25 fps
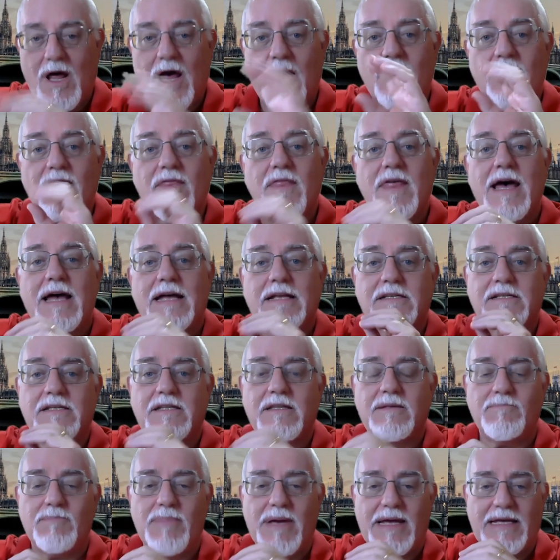And that's the
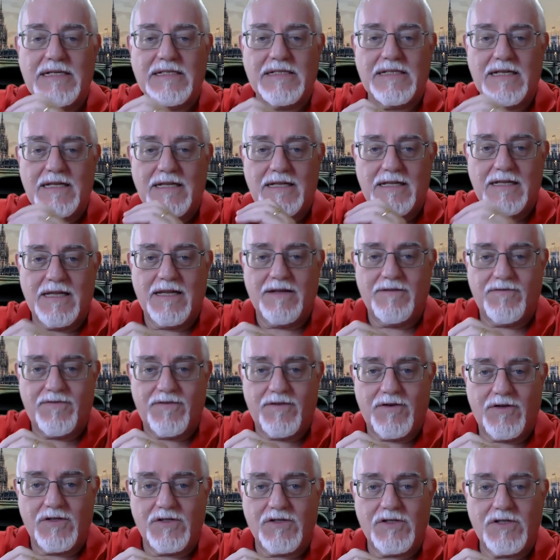basic
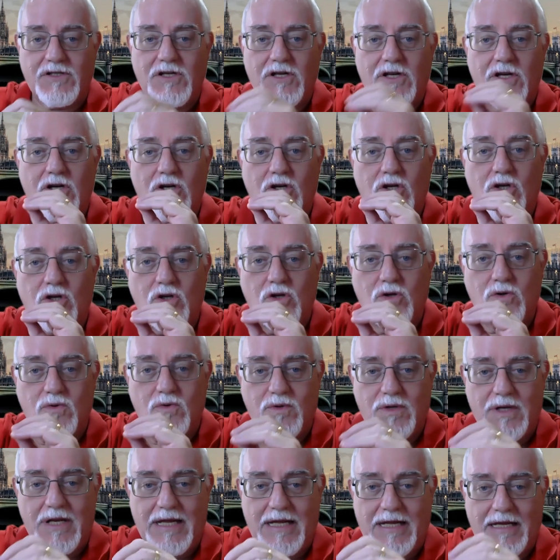difference you
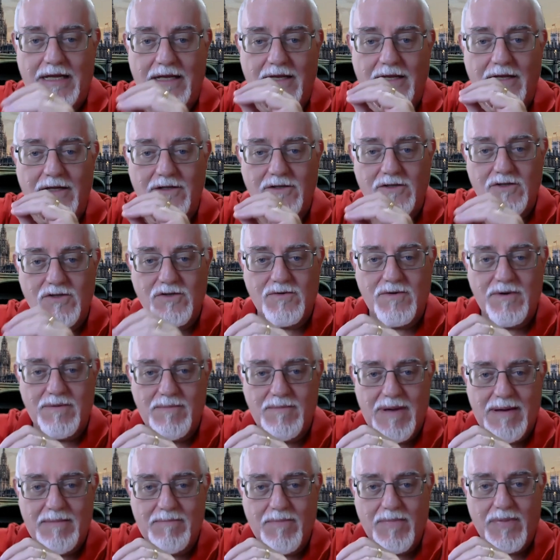need to
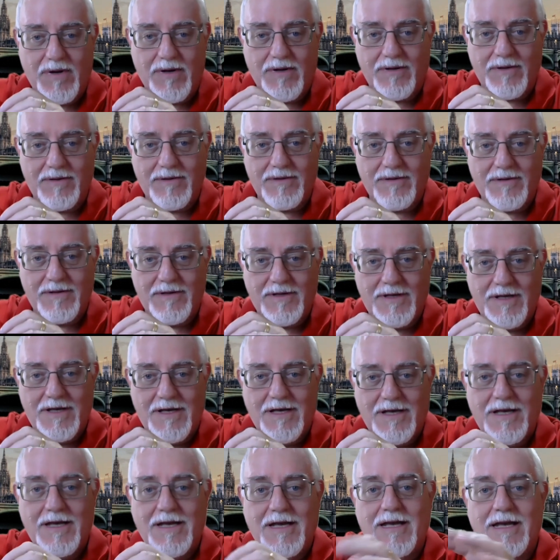remember.
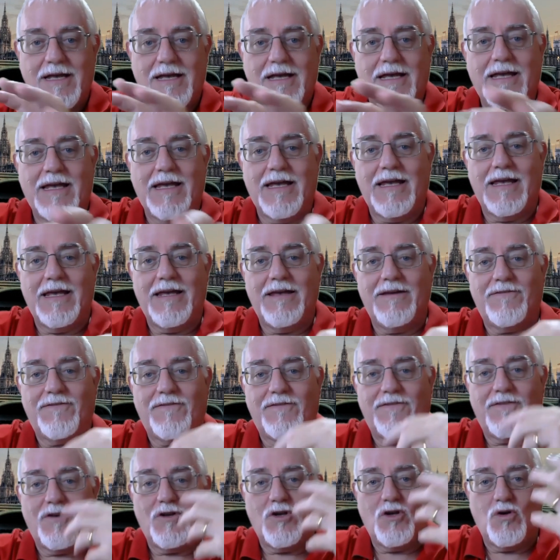
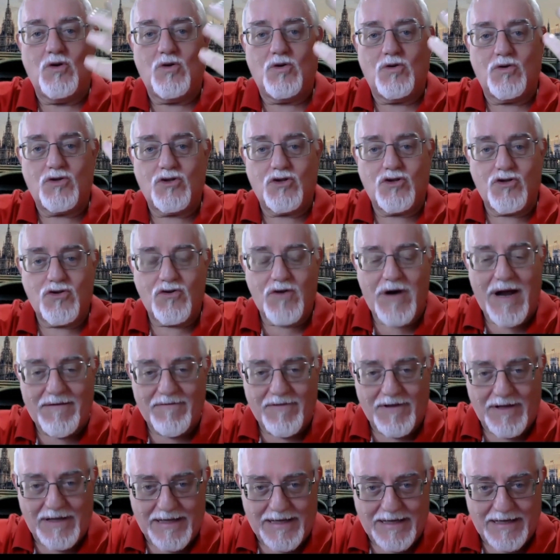If you're
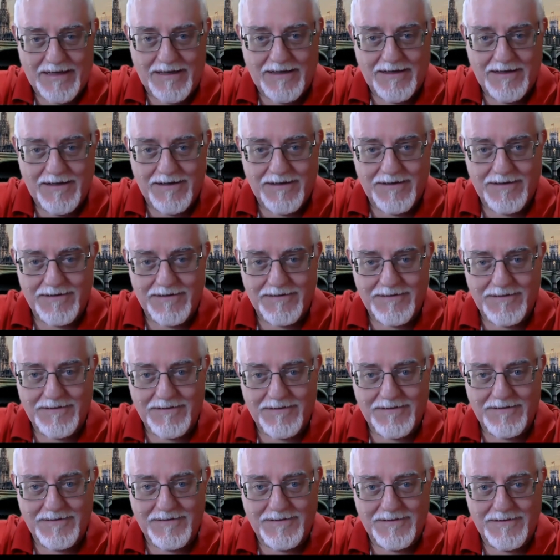traveling,
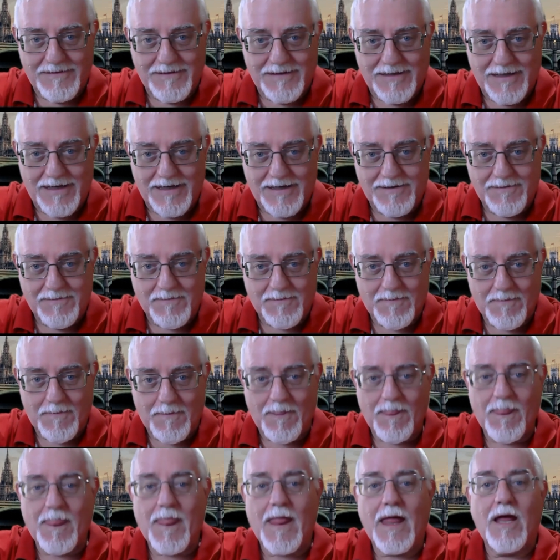yeah,
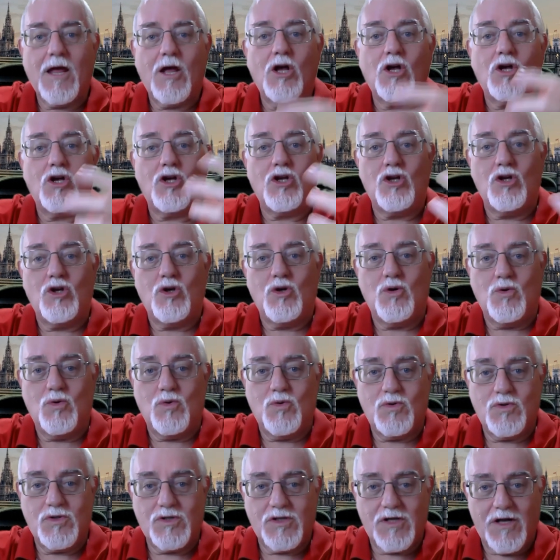
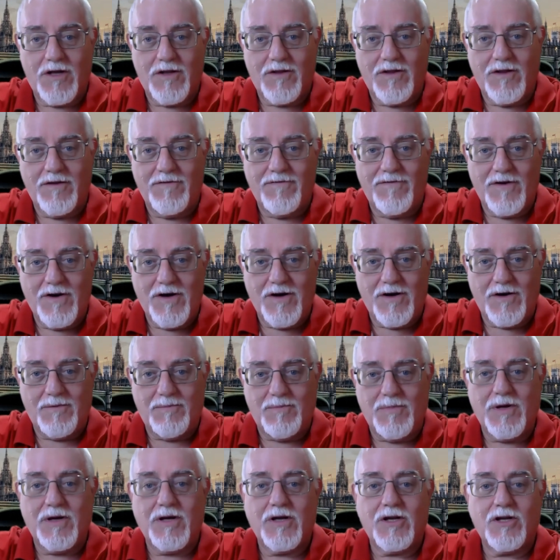use the
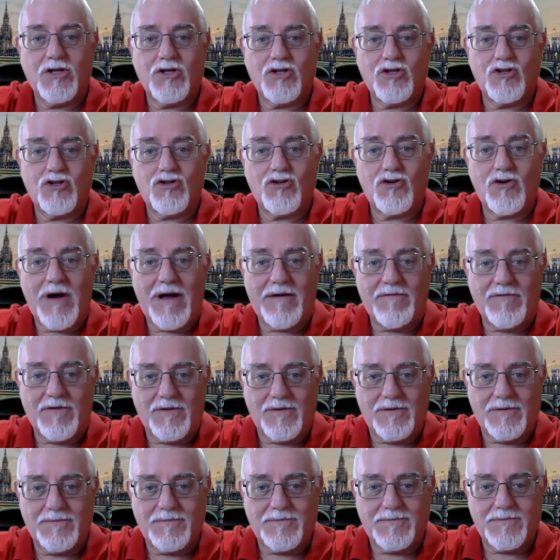verb
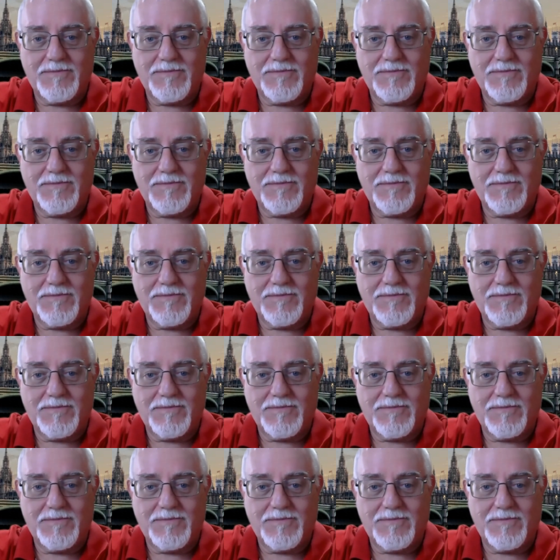travel.